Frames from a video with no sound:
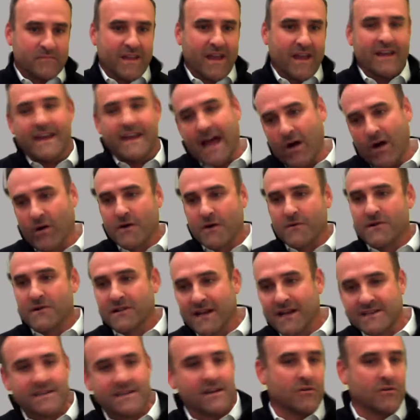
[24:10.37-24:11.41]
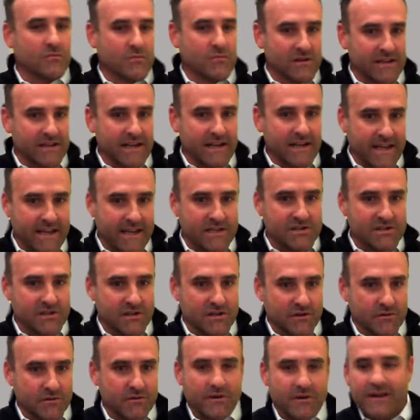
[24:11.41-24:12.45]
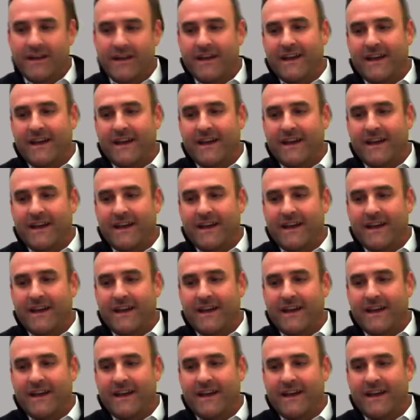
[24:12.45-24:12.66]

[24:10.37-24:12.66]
And now I realize I don't really need you.